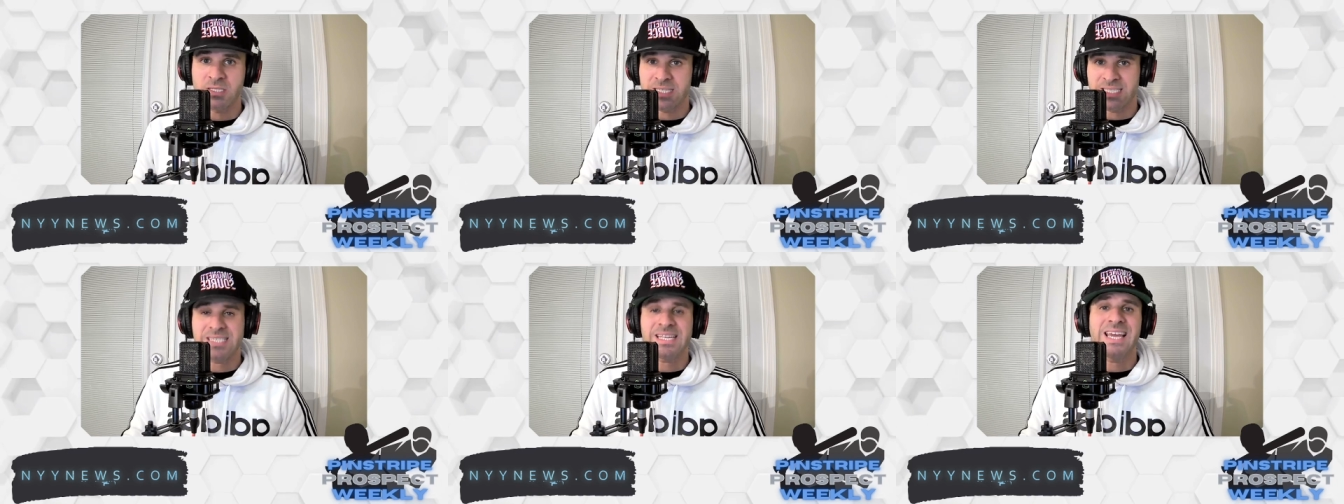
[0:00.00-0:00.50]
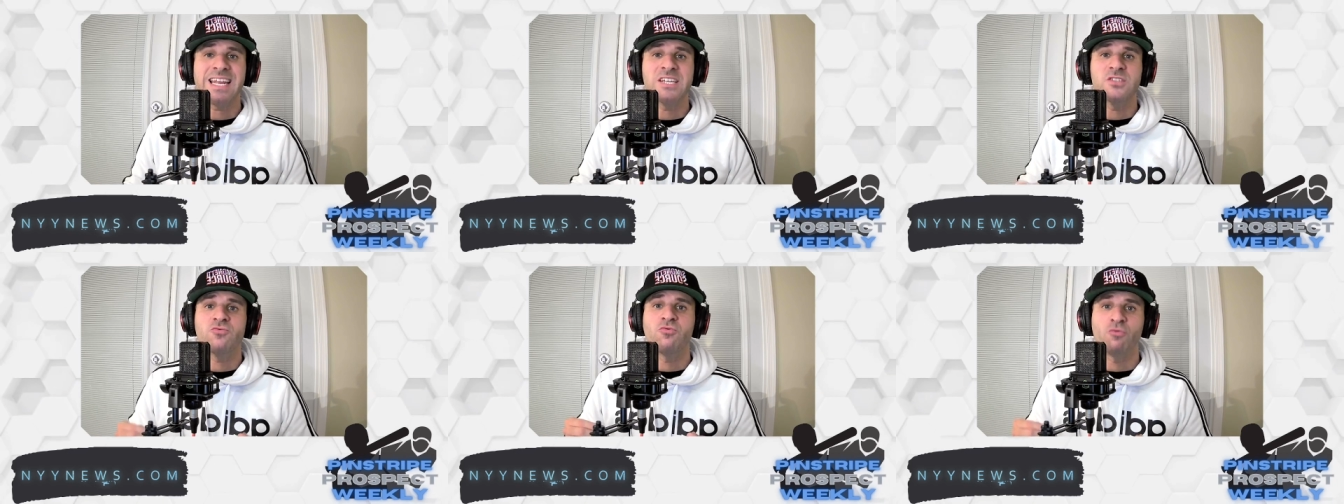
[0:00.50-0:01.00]
This kid is
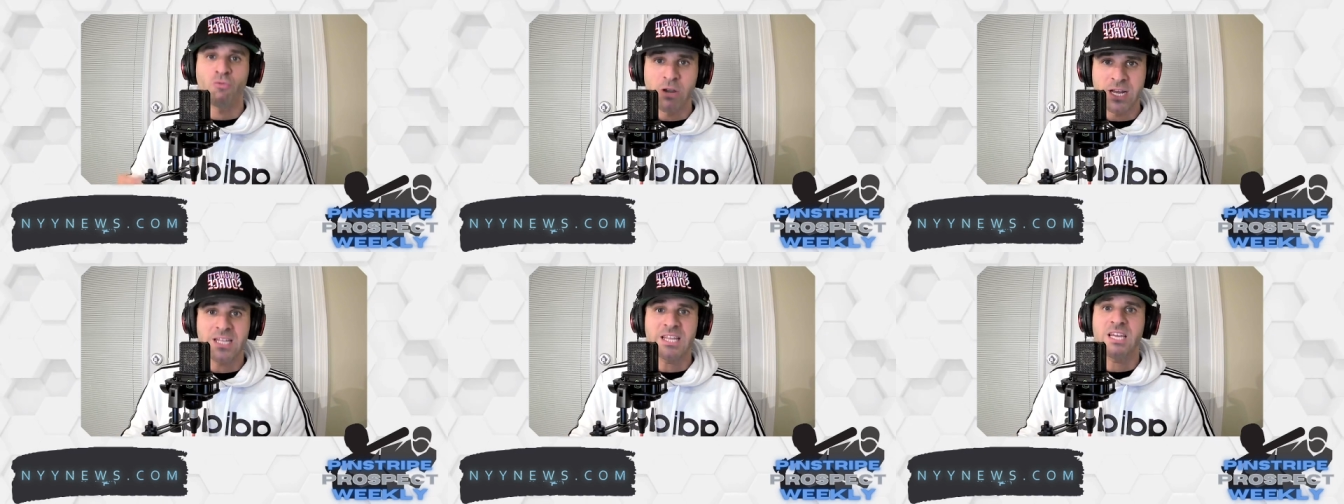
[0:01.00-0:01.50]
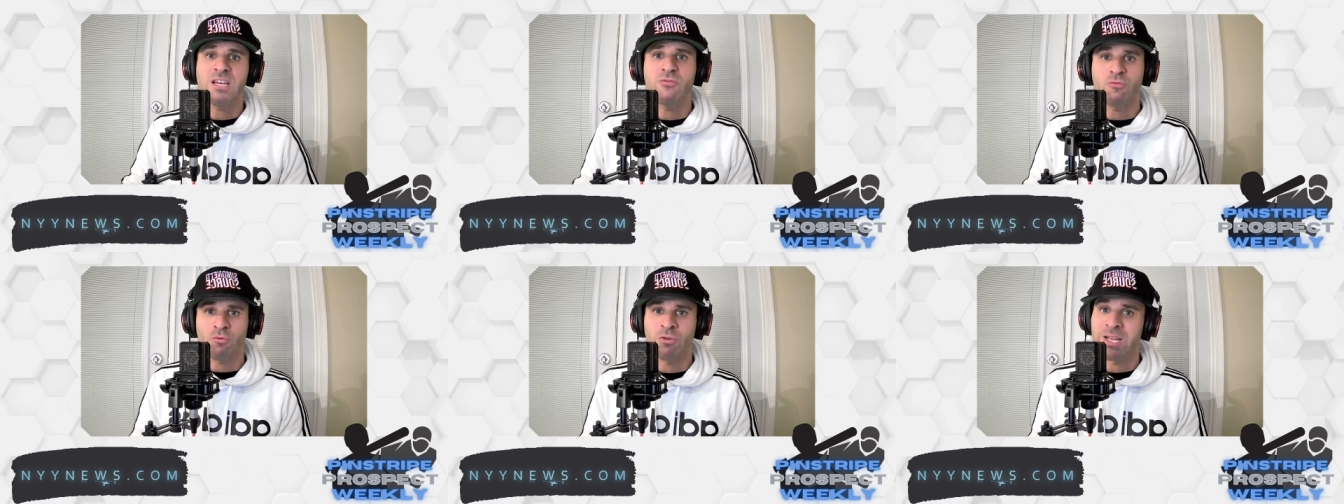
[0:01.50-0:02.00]
really,
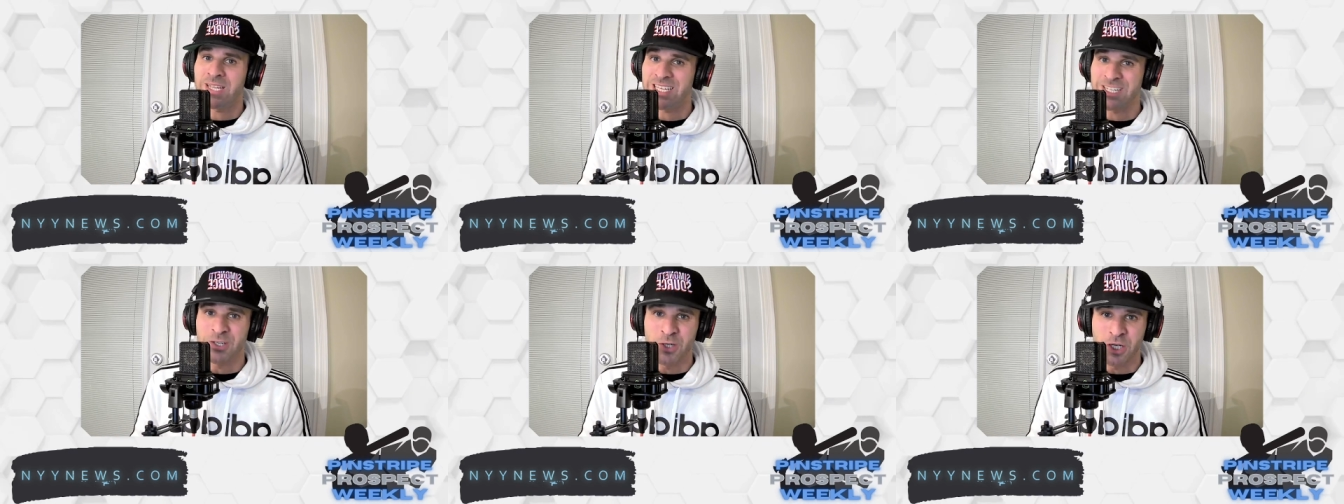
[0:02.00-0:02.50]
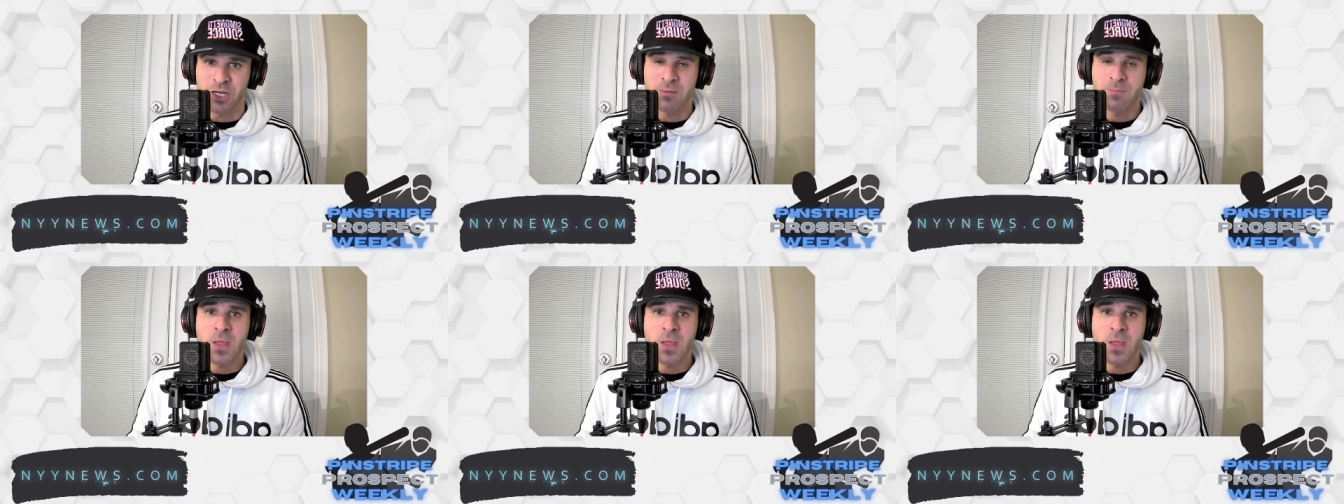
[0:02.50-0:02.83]
really good.